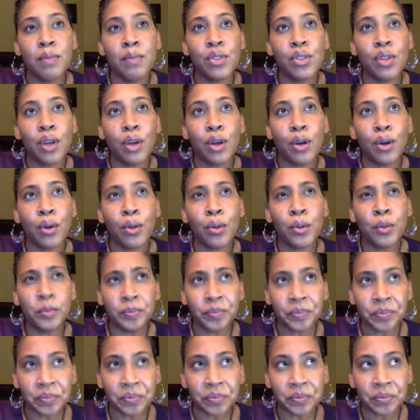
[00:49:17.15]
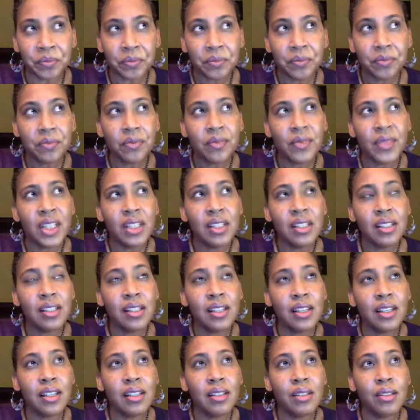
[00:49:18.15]
So
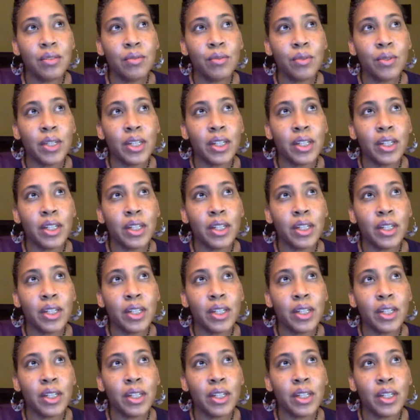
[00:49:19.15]
let's see.